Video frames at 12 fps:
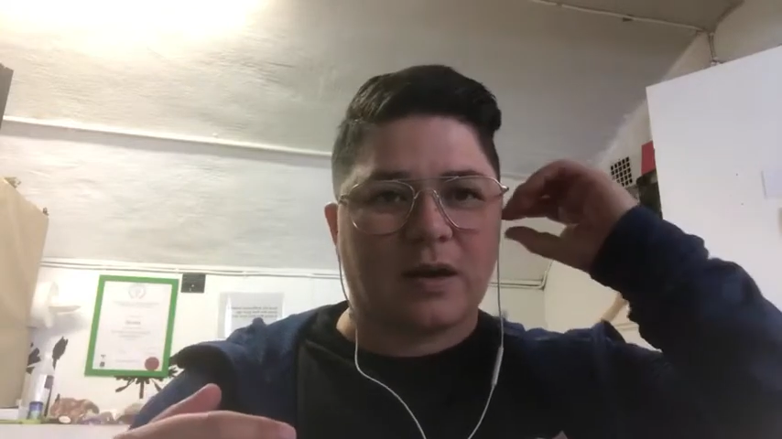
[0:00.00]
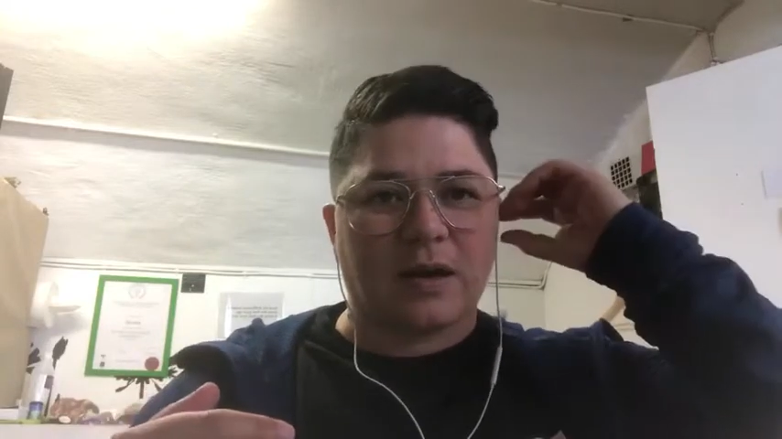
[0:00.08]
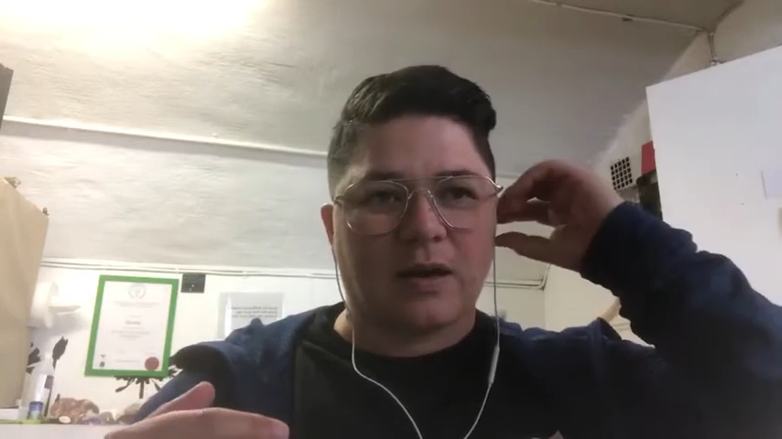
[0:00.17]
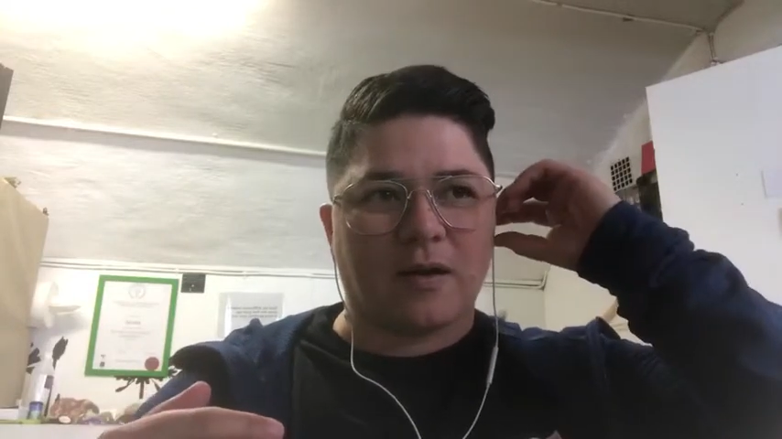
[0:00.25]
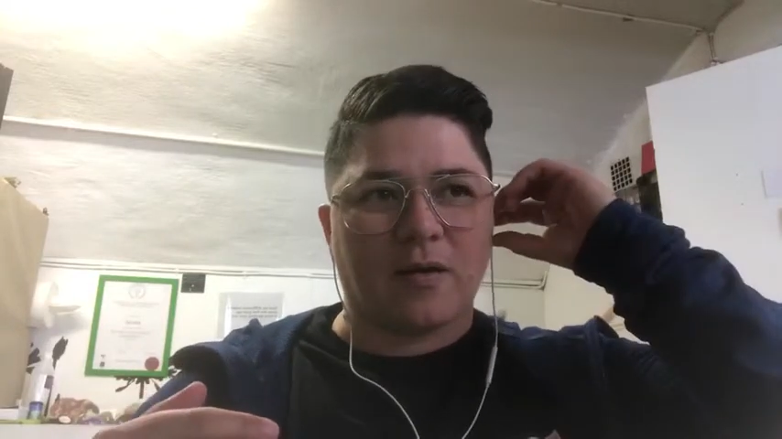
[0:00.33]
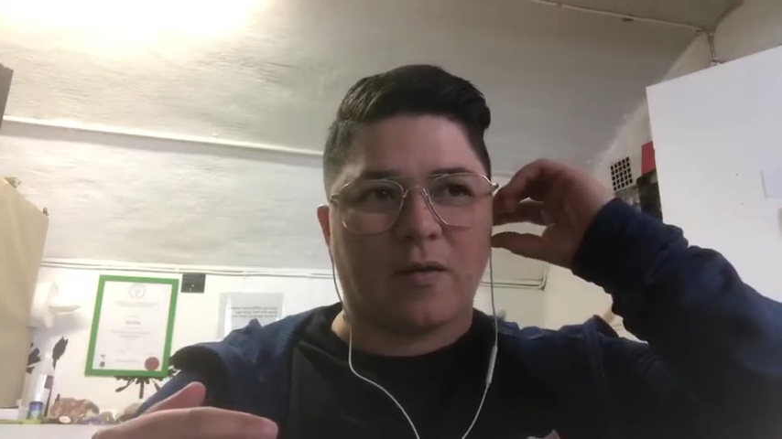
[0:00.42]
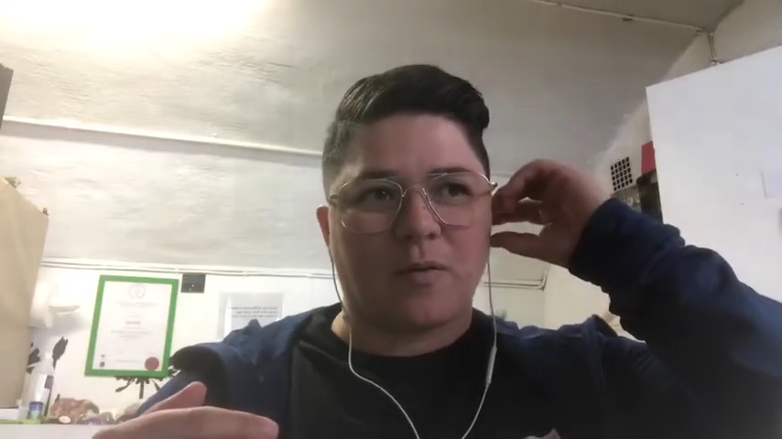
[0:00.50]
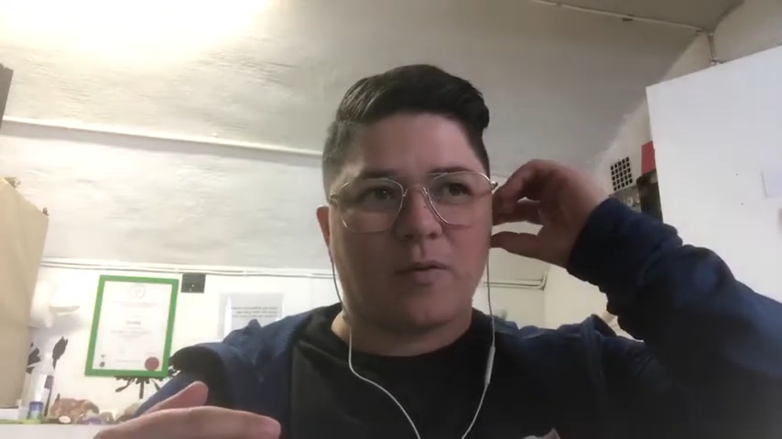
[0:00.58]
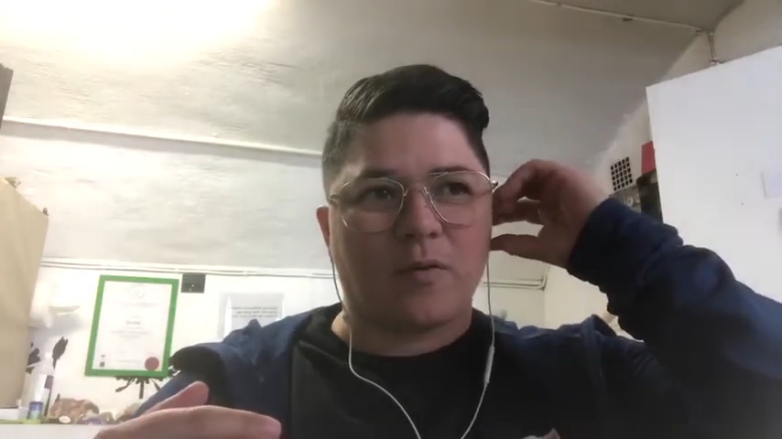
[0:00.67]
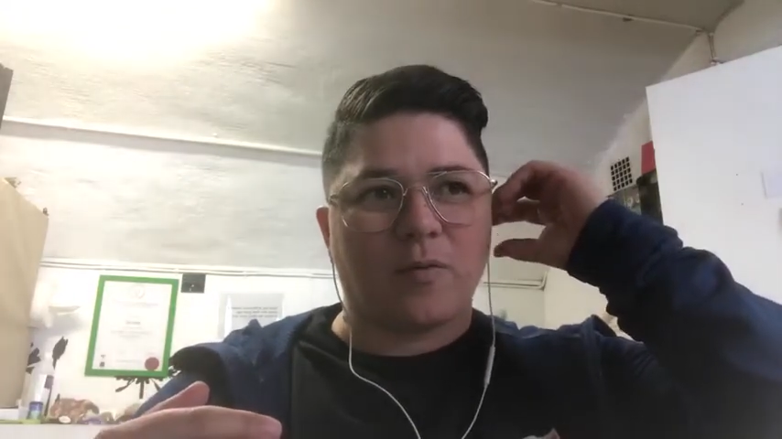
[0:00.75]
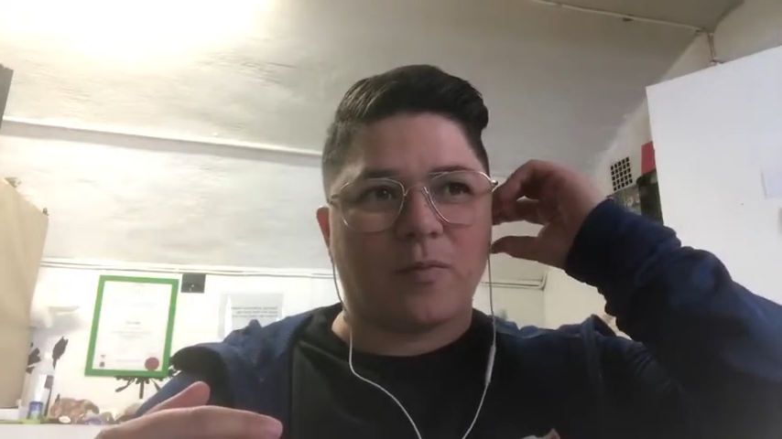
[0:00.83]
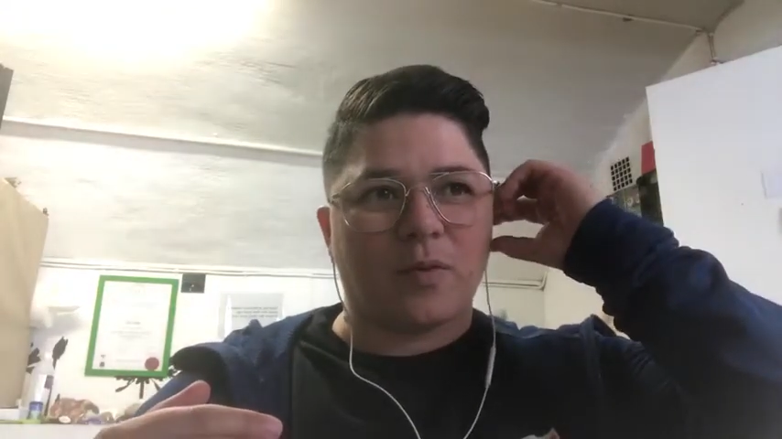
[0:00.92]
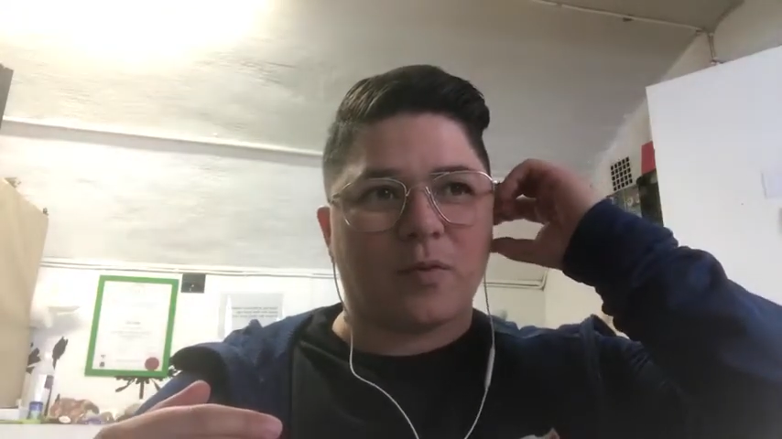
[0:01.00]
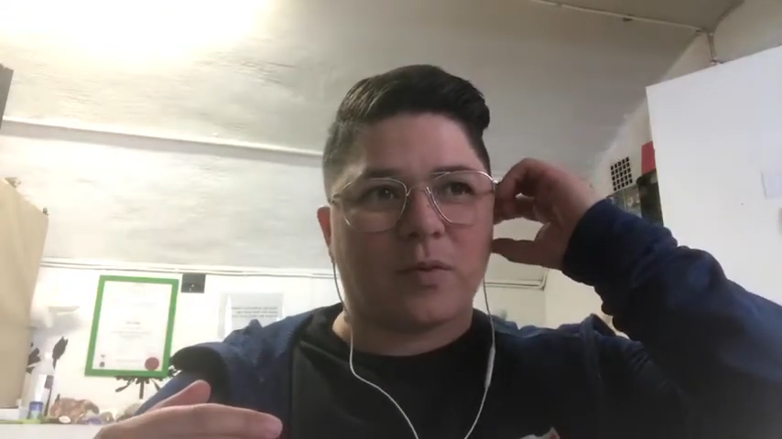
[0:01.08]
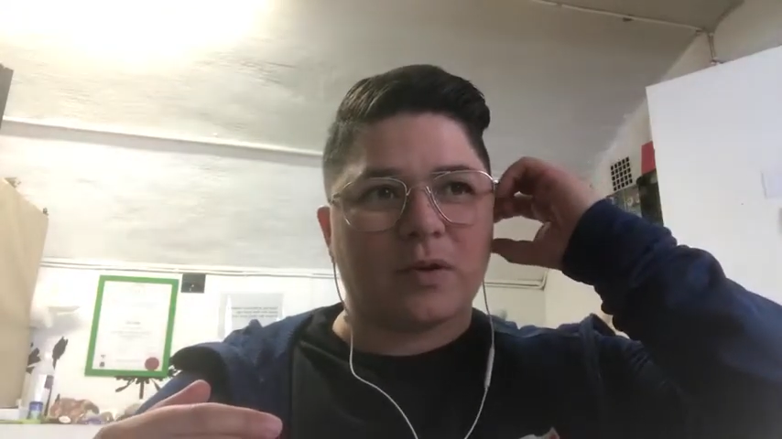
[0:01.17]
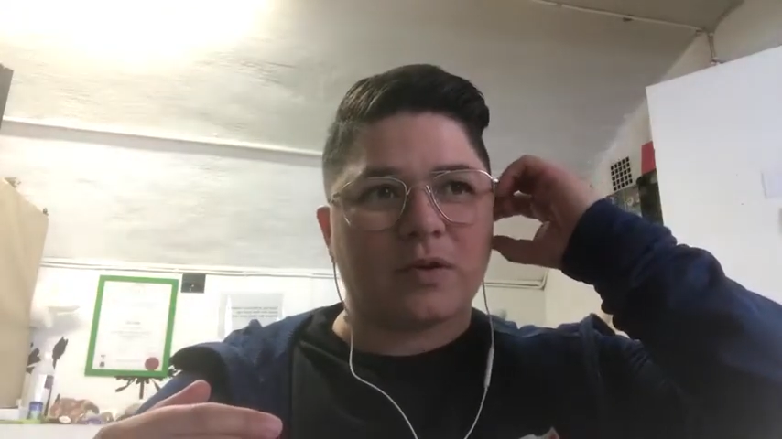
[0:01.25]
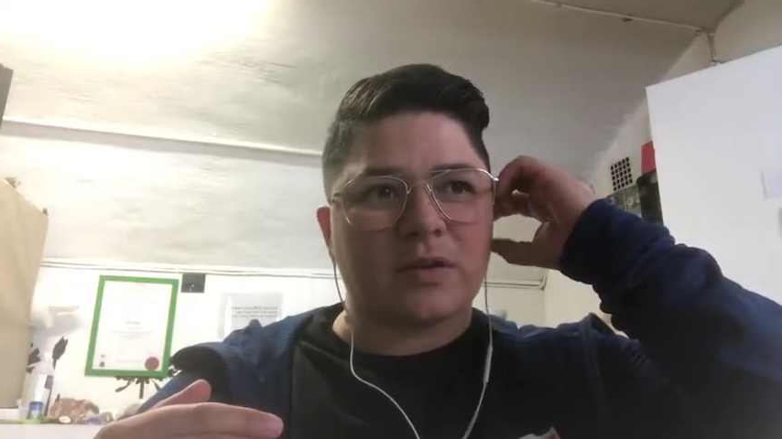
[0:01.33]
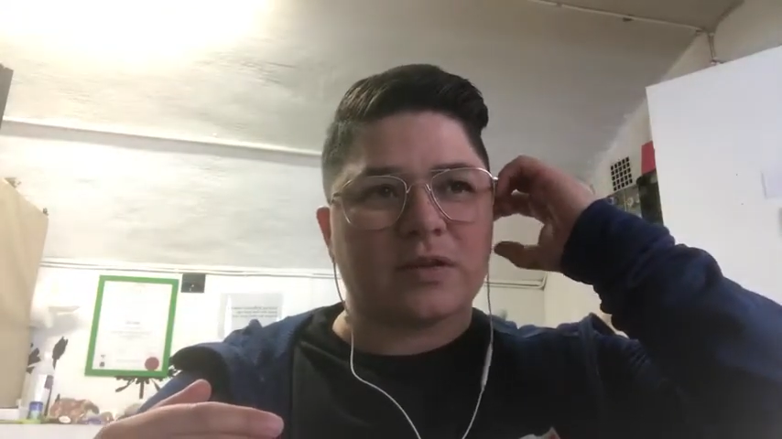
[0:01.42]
But one of the